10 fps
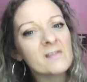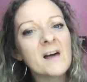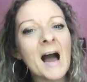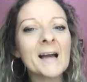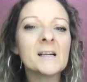
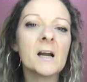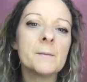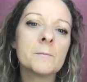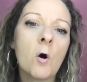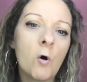That
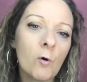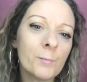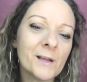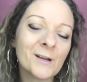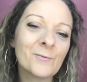I'm
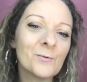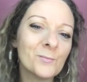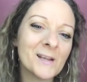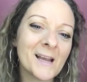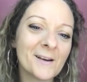hoping will
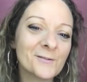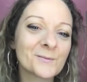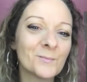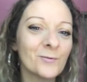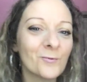be out
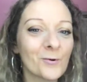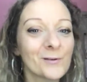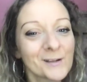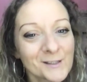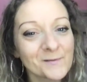before
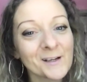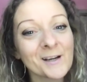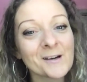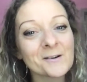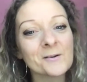this
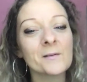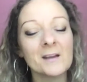video.